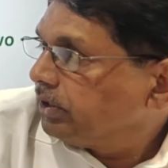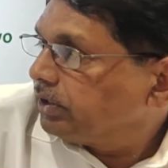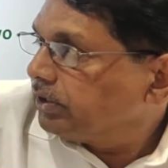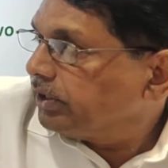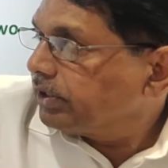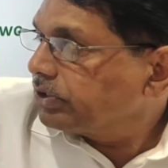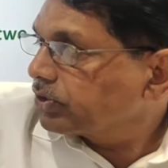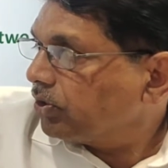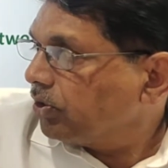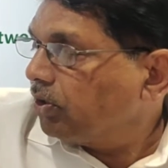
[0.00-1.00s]
That is
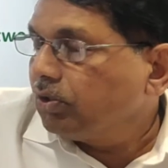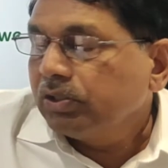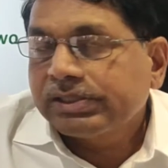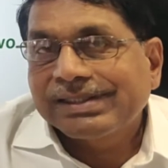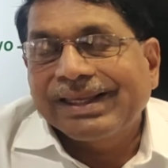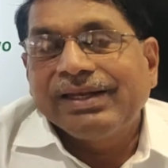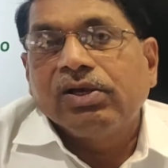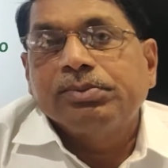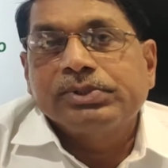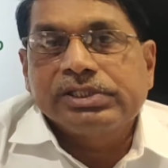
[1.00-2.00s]
called
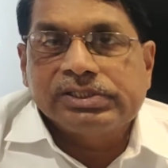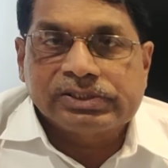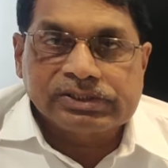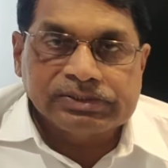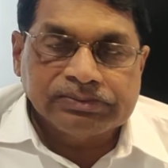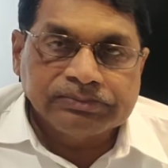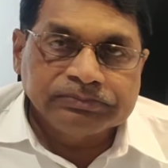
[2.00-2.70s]
synapsis.